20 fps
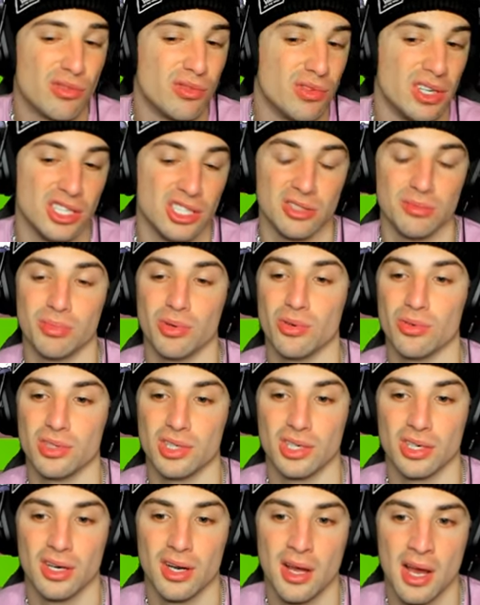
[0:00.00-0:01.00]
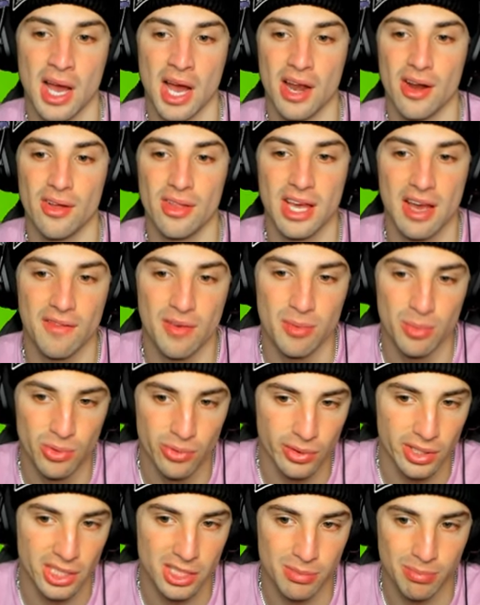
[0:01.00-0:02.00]
Raging Bolt here. I know they have
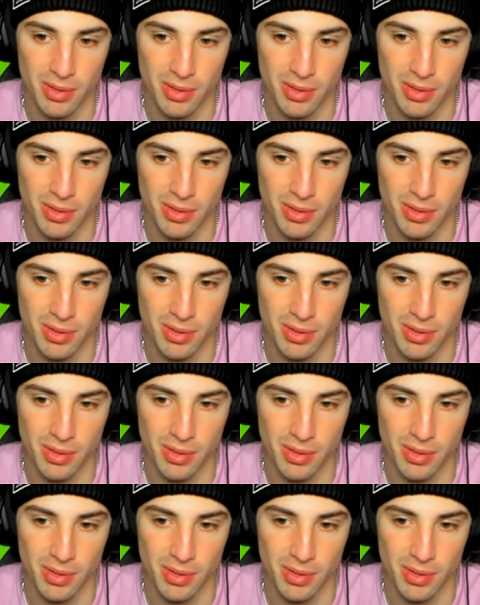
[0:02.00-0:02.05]
Amoonguss,